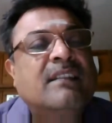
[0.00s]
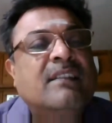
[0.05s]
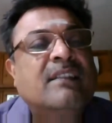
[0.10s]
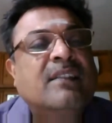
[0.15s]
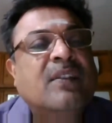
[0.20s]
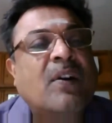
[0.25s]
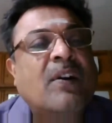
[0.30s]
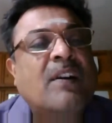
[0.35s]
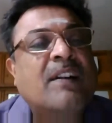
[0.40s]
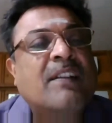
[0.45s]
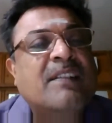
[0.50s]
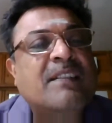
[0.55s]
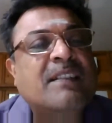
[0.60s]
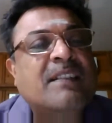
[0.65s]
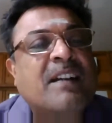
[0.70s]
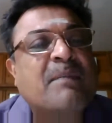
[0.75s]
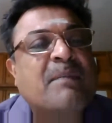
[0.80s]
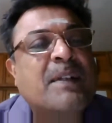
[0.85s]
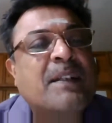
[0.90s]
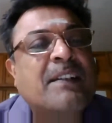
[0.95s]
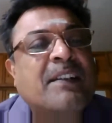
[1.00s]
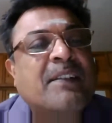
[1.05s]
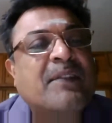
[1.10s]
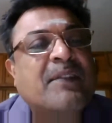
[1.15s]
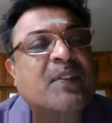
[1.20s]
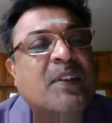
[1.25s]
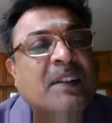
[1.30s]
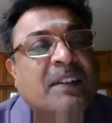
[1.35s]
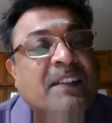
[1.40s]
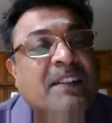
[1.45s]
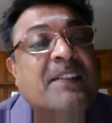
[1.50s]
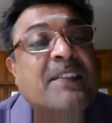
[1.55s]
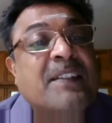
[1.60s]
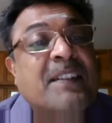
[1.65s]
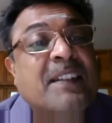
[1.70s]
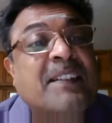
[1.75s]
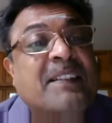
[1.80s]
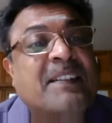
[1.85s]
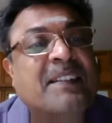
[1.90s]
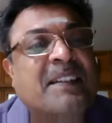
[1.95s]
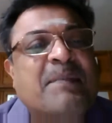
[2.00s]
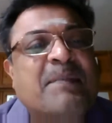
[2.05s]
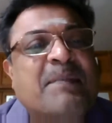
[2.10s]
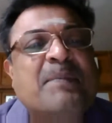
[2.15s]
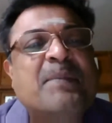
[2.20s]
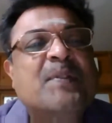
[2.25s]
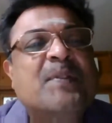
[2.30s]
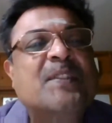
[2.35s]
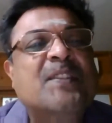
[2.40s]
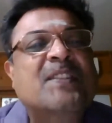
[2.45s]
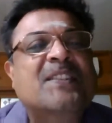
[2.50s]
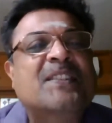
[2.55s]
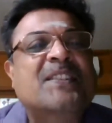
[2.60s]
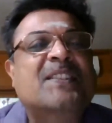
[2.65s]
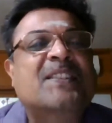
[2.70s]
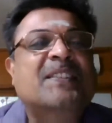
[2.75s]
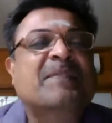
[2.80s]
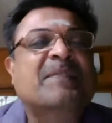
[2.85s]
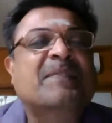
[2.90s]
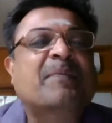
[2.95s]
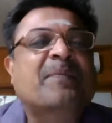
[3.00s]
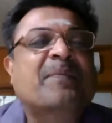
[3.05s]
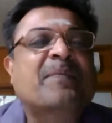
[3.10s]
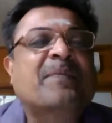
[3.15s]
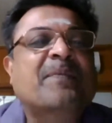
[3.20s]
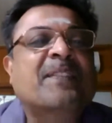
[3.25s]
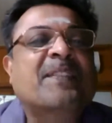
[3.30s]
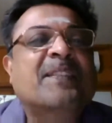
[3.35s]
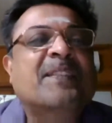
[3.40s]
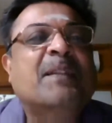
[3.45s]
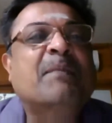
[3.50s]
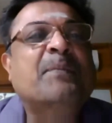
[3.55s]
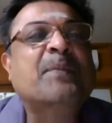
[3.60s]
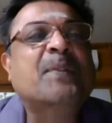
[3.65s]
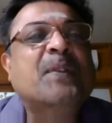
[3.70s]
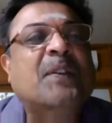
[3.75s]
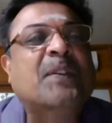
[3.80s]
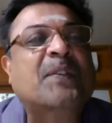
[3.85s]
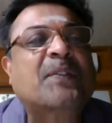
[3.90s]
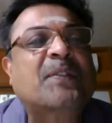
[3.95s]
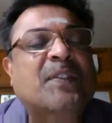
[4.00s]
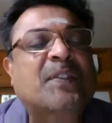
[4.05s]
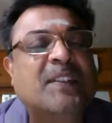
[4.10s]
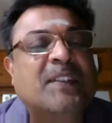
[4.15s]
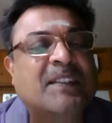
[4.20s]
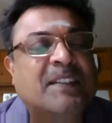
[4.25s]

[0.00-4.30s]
goddess Kamakya for at least 6 times, which is some sort of,